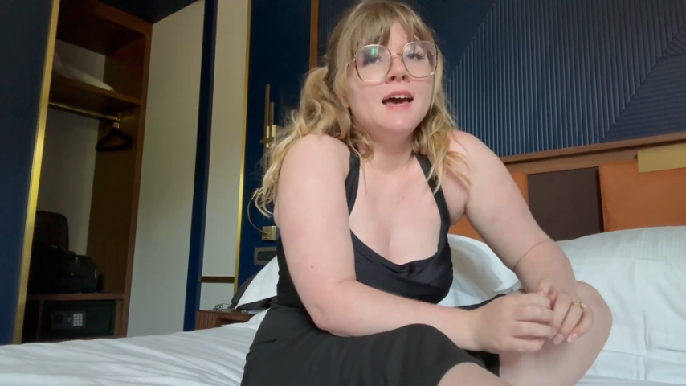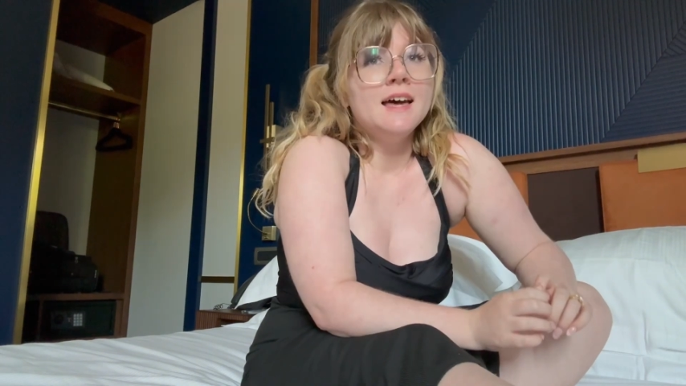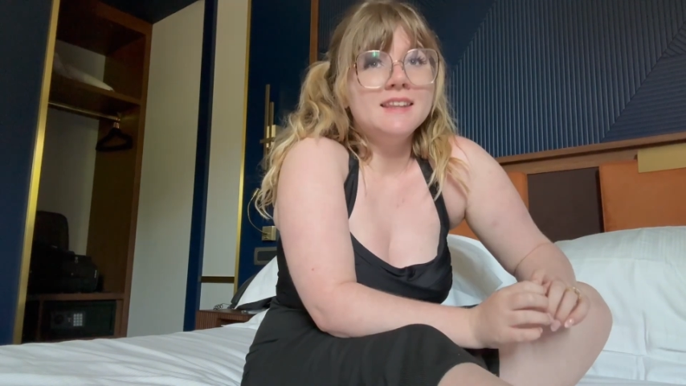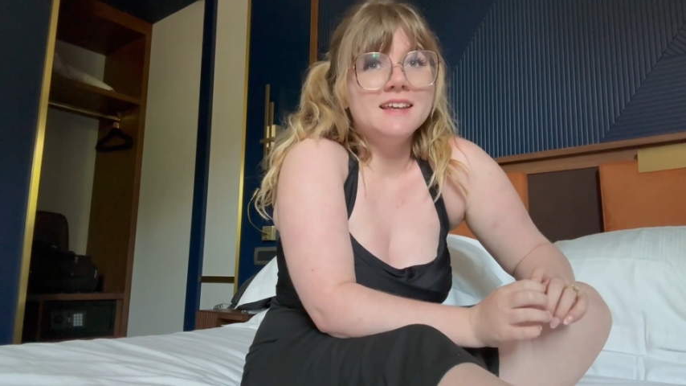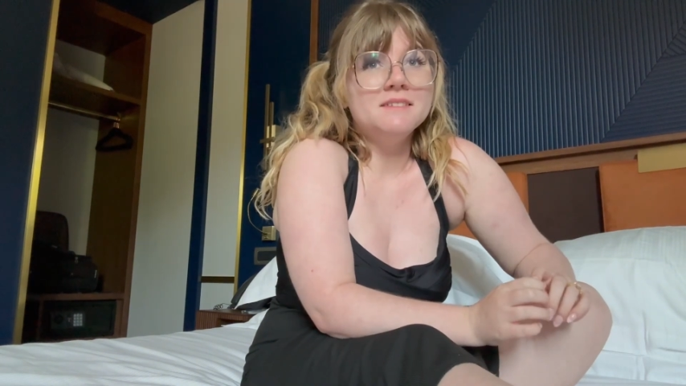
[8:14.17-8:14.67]

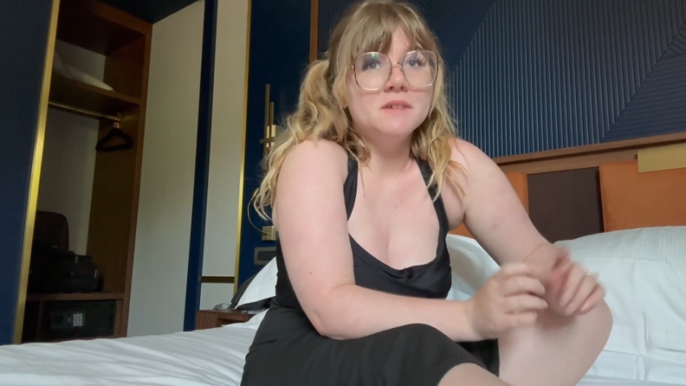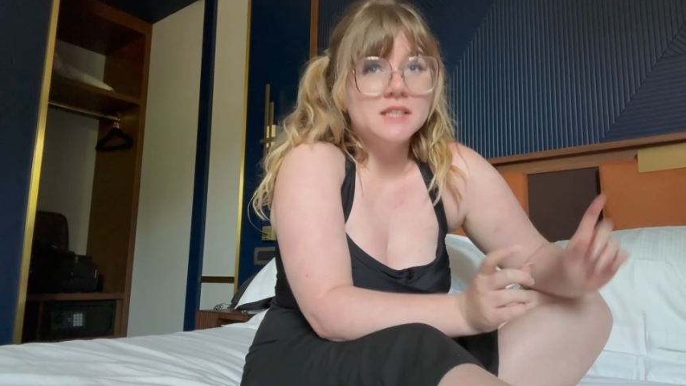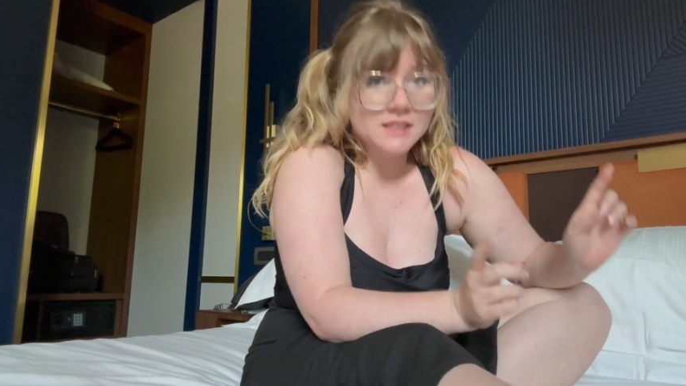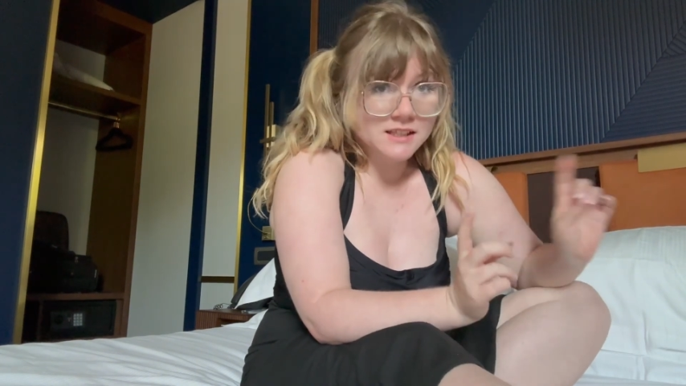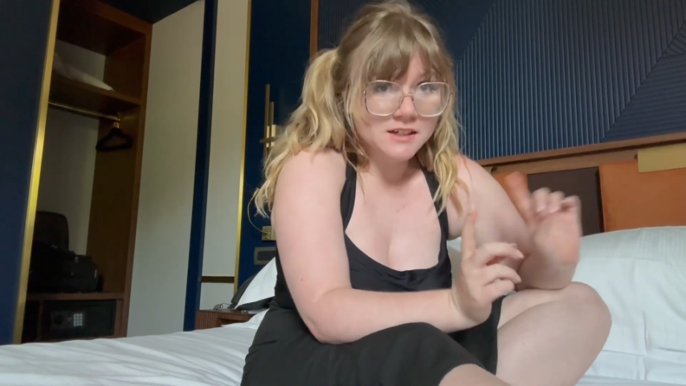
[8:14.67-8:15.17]
and then we
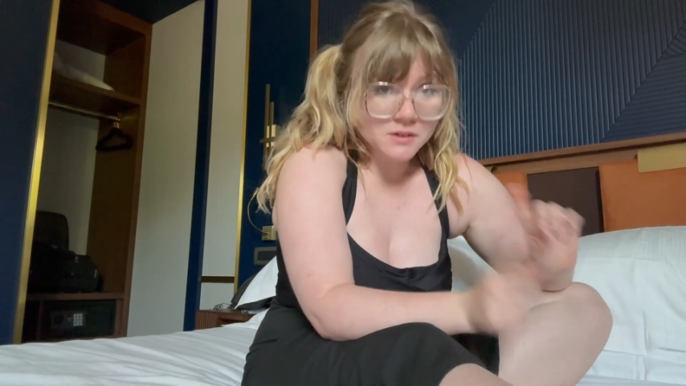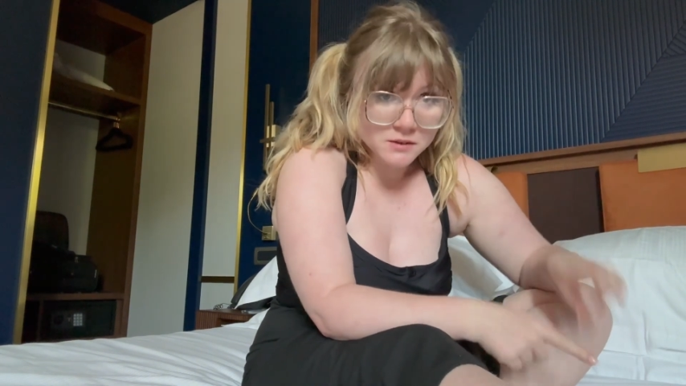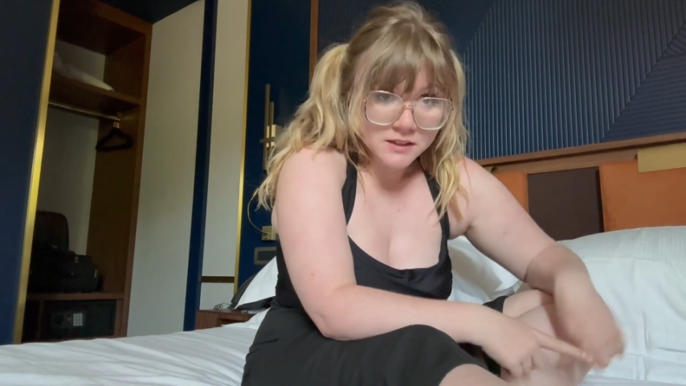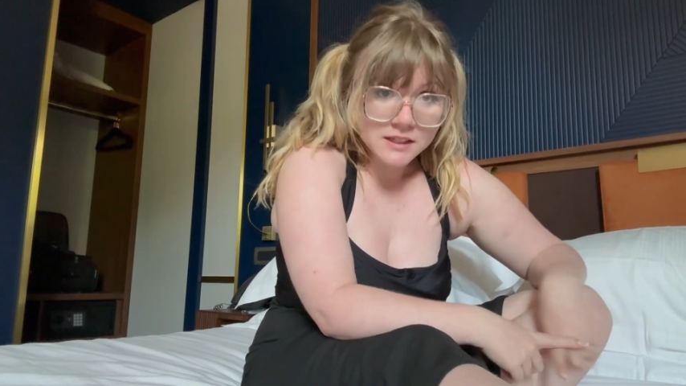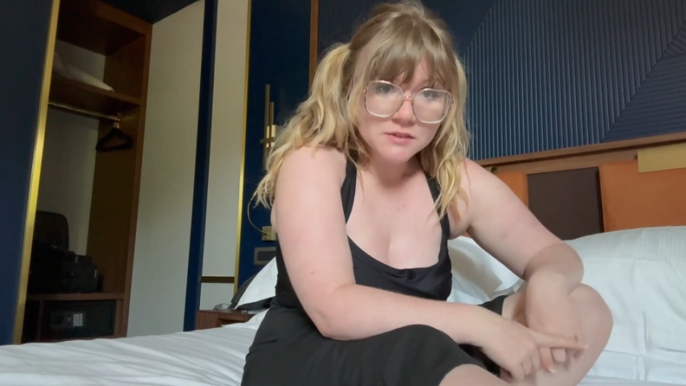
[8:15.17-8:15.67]
did the
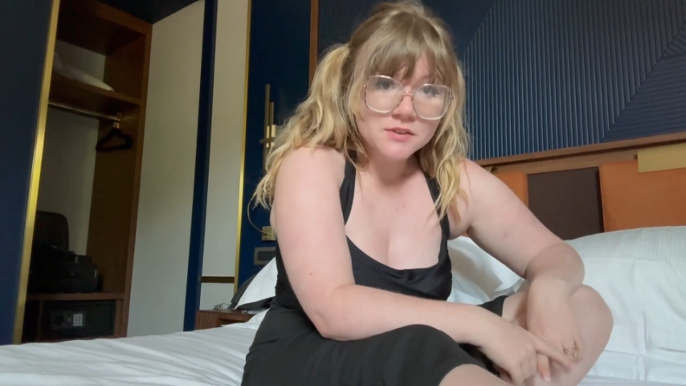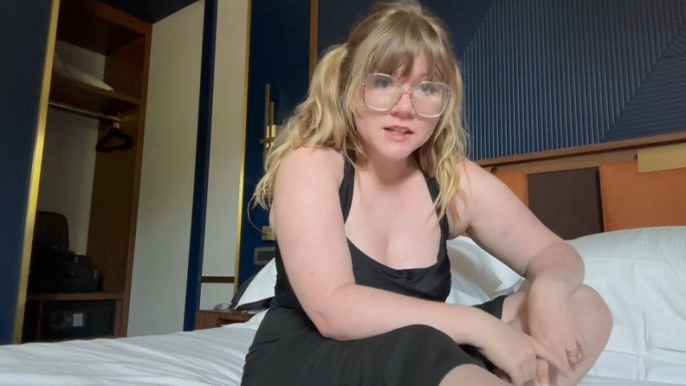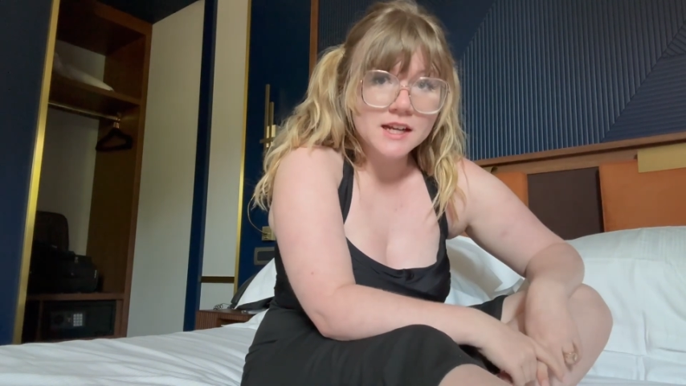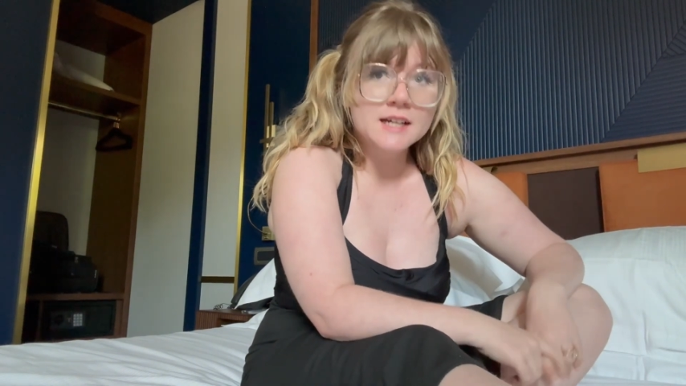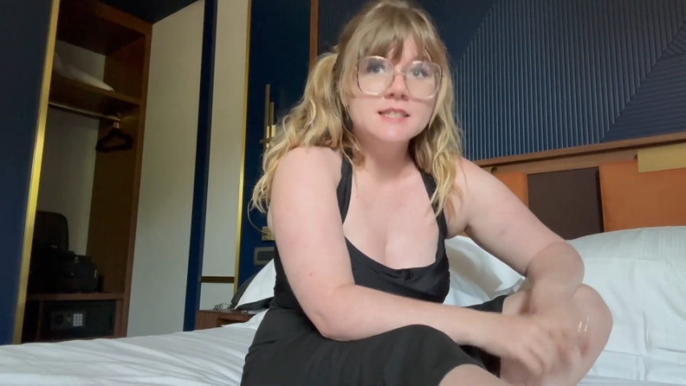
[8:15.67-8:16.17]
gold leaf the
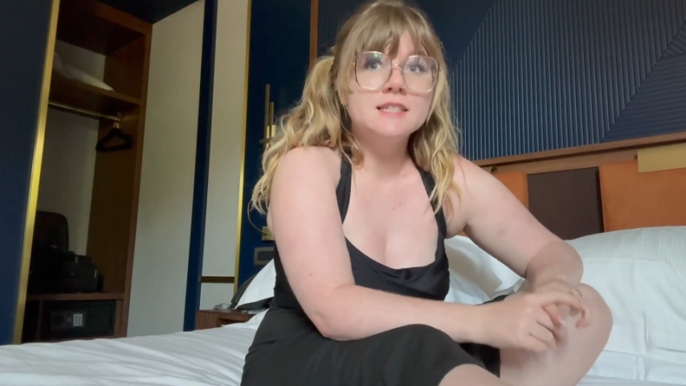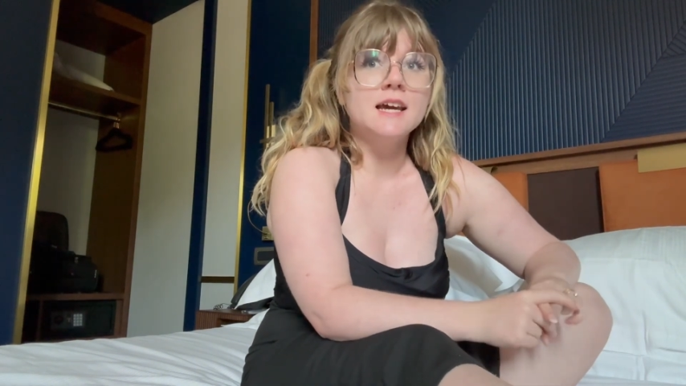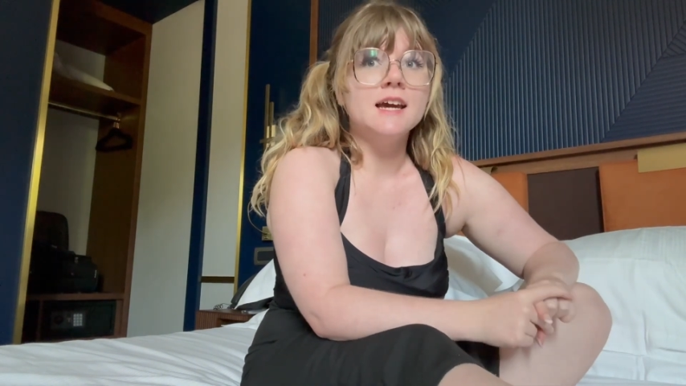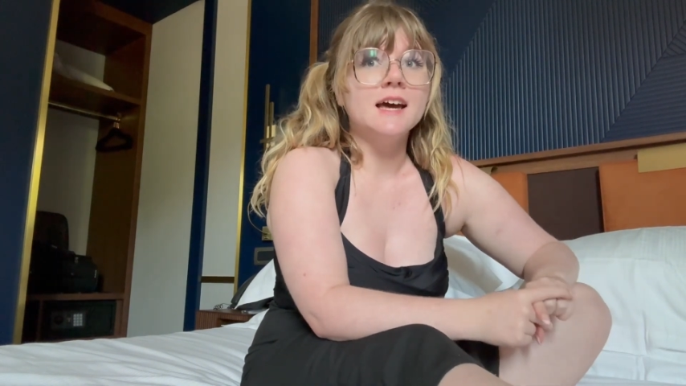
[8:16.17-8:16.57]
next day,